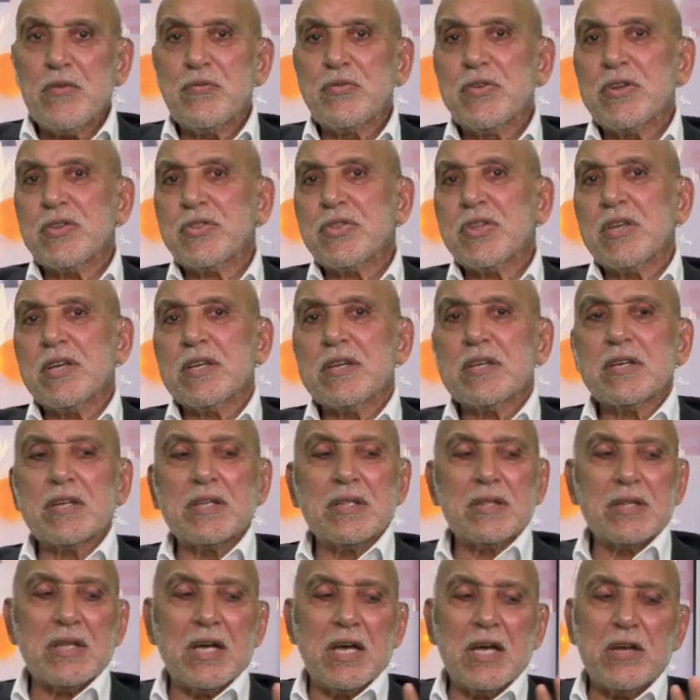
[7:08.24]

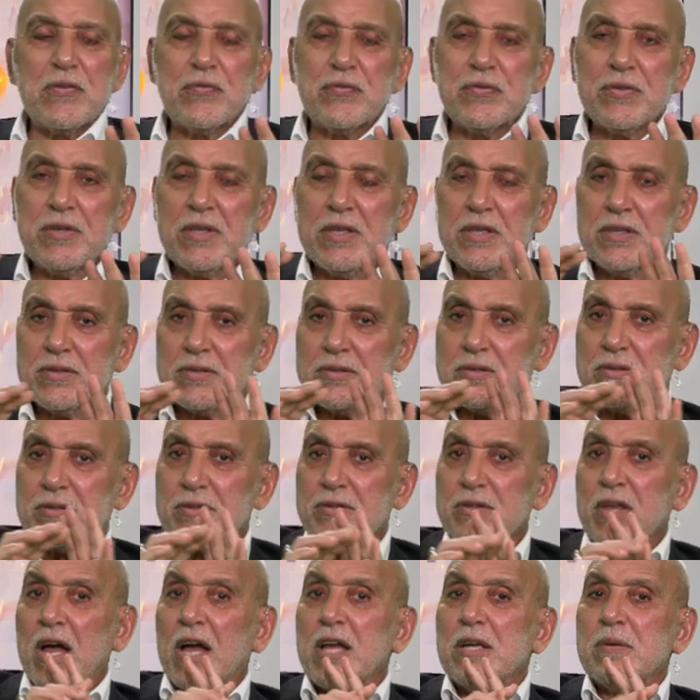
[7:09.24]
Everything in life
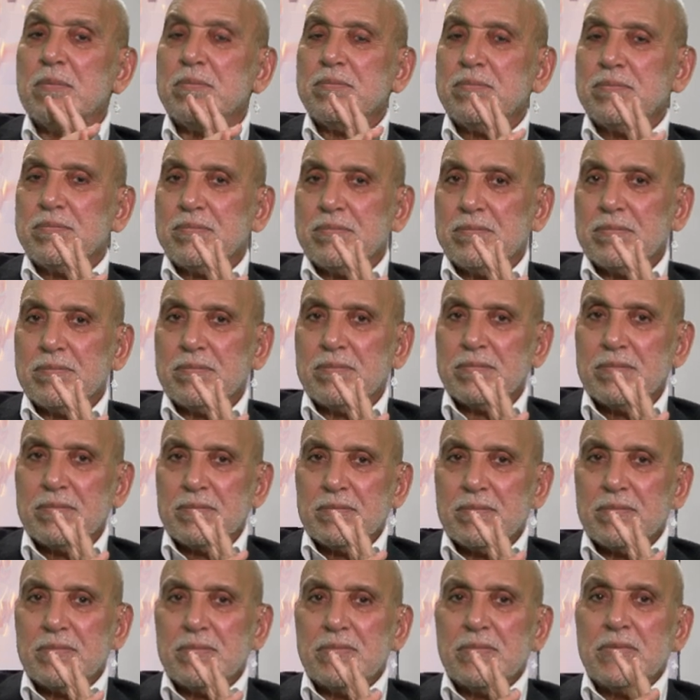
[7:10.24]
needs time,
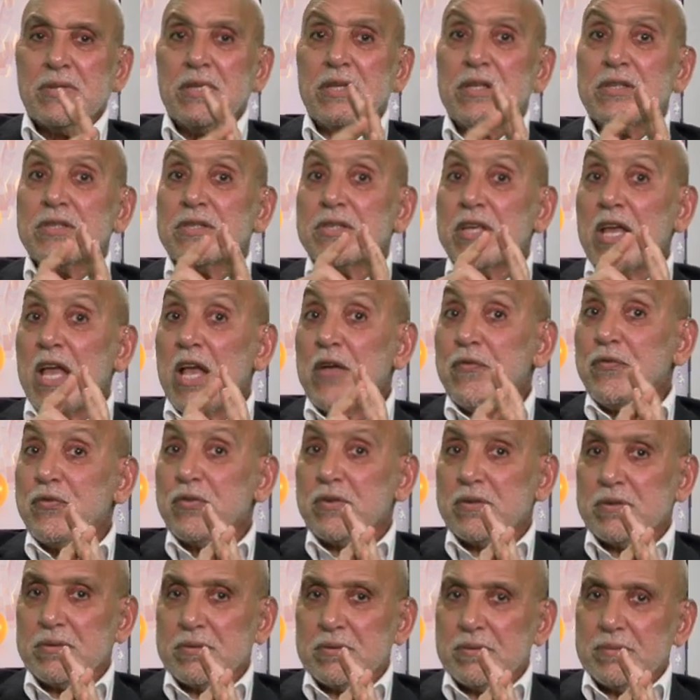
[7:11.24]
needs
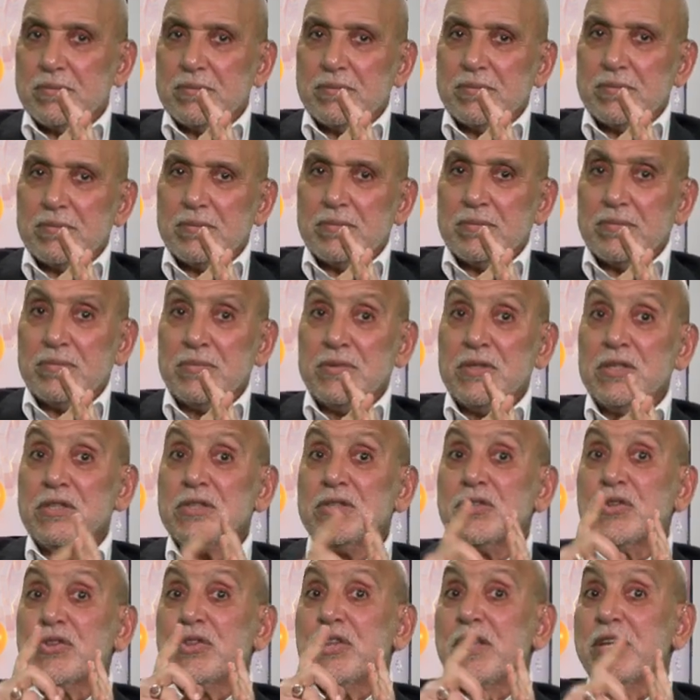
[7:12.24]
effort,
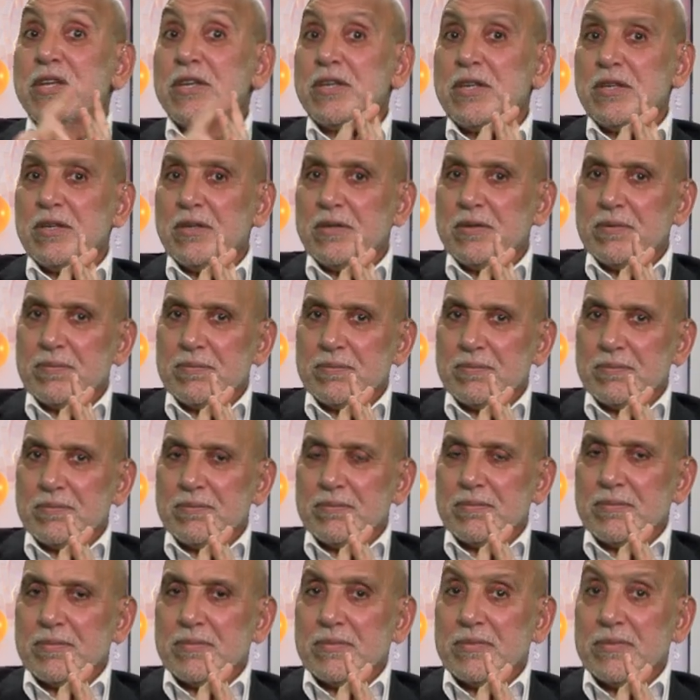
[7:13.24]
needs thinking,
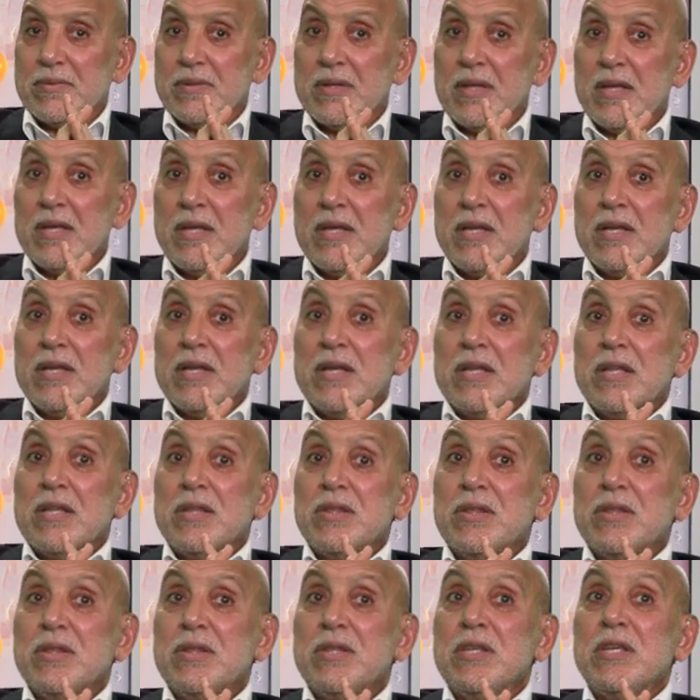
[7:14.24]

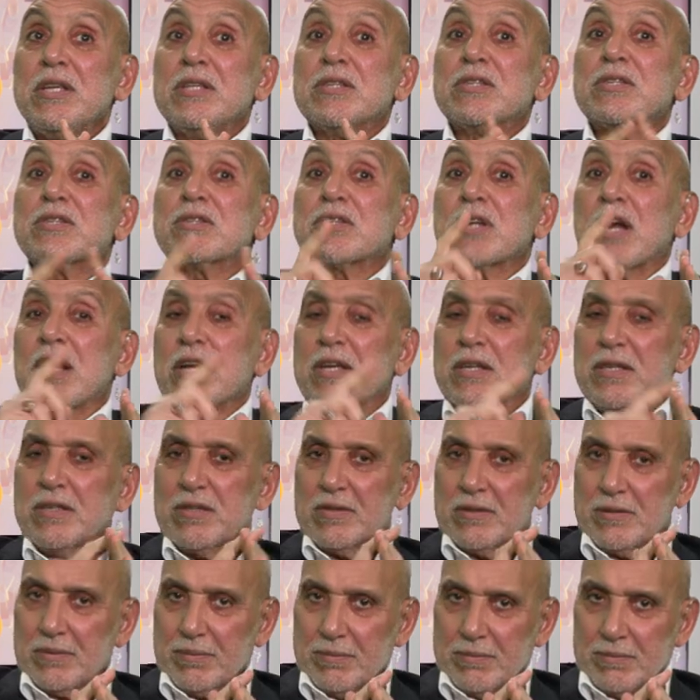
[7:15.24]
needs
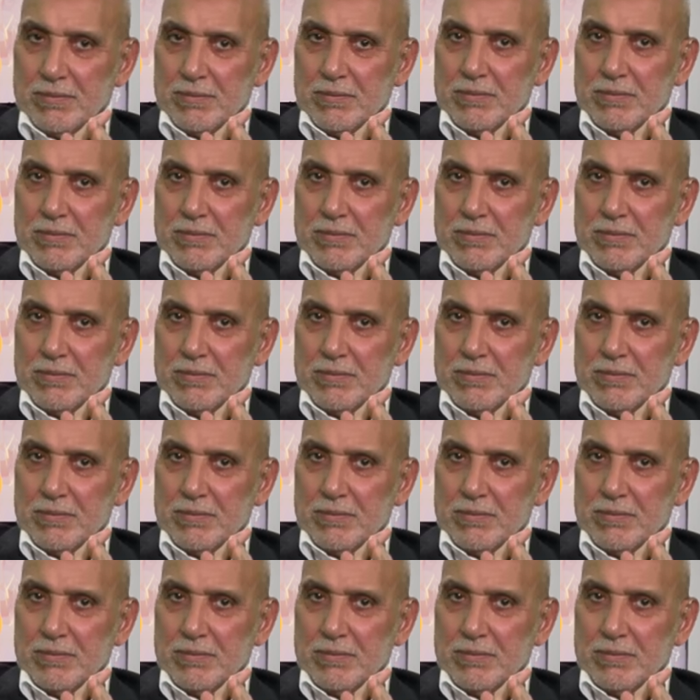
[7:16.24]
trying,